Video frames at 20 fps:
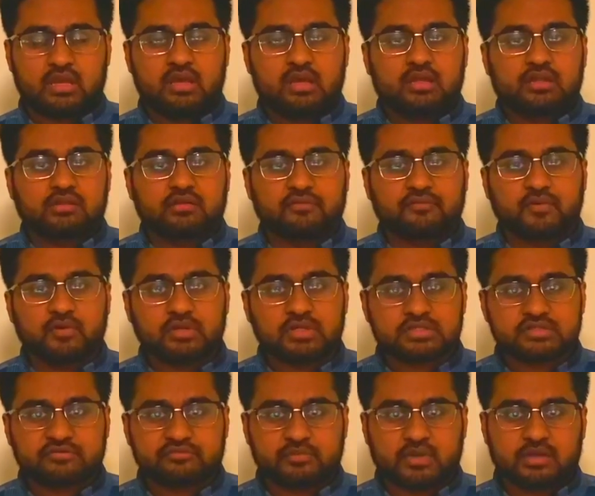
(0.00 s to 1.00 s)
The focus
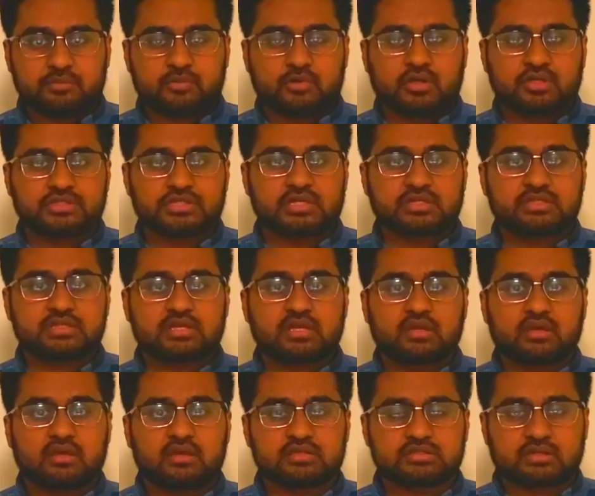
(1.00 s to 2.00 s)
of my project
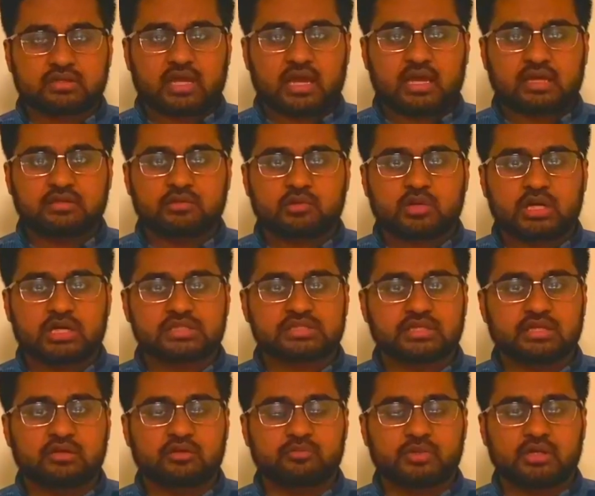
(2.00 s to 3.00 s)
is on
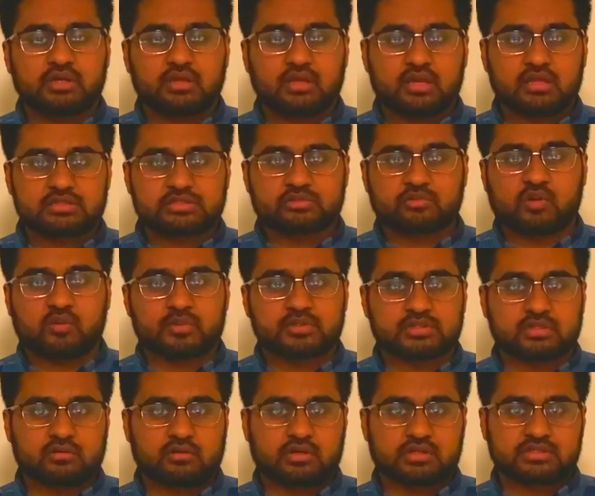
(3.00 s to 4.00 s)
adenocarcinoma and squamous cell
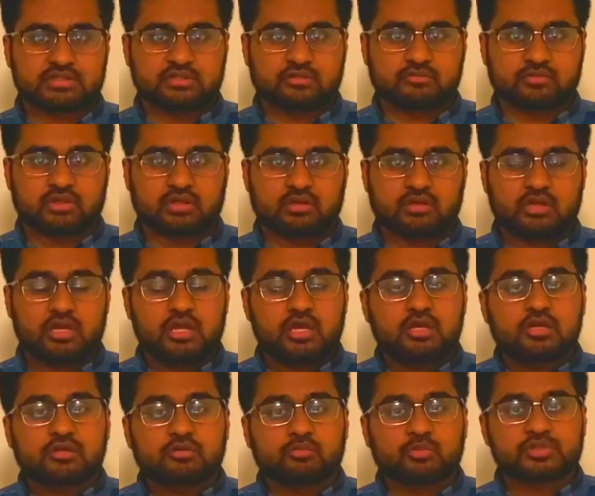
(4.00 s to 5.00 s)
carcinoma,
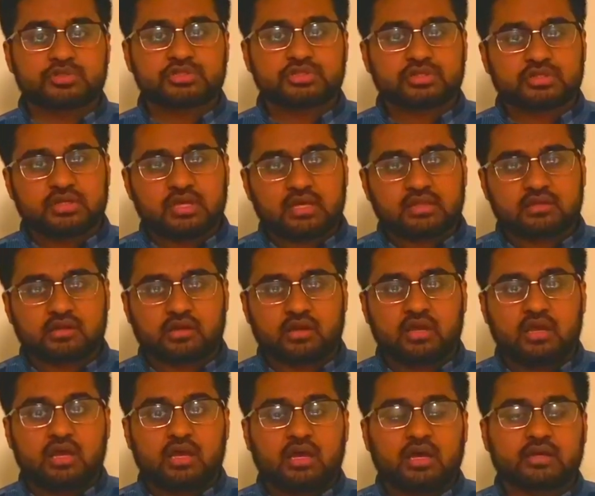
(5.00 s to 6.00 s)
which together
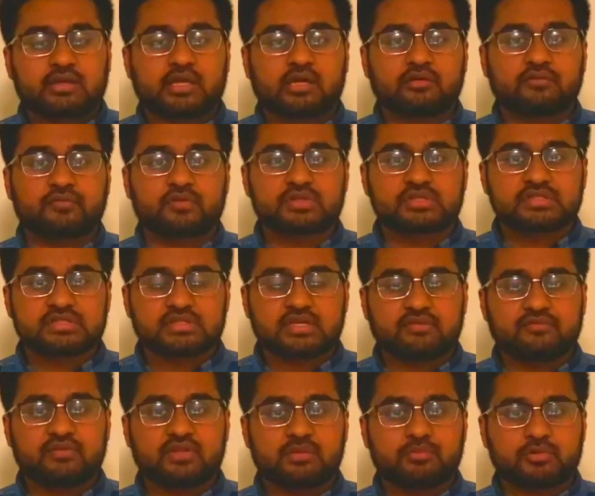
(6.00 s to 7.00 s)
account for
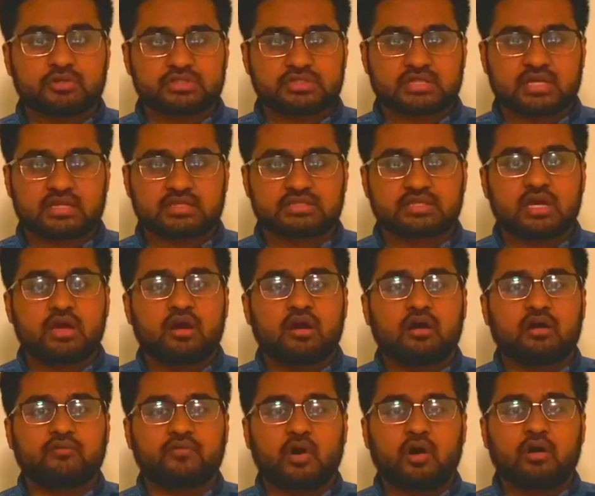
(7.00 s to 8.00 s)
70% of
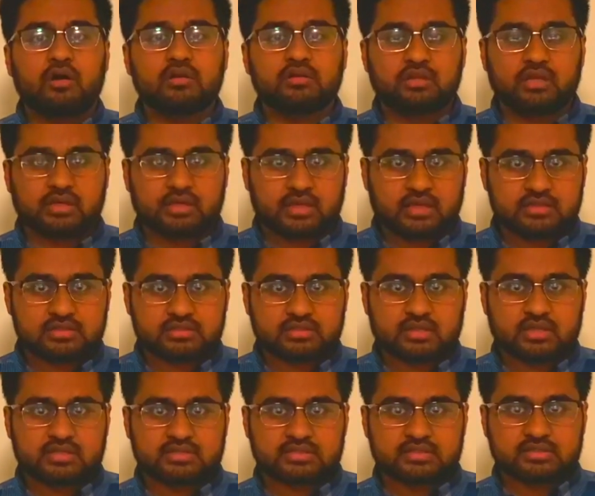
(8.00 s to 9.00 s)
all lung cancer
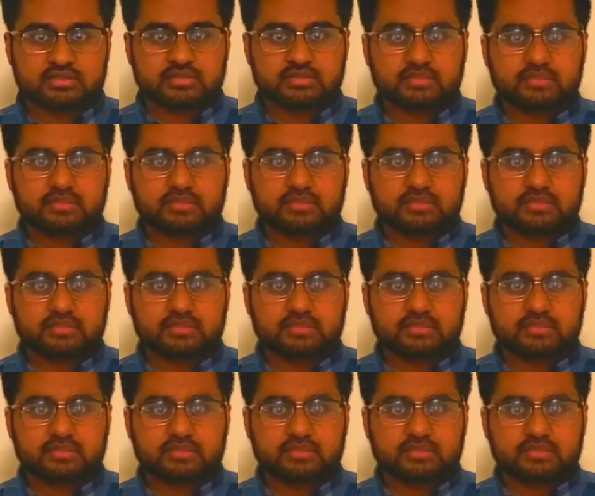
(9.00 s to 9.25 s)
cases.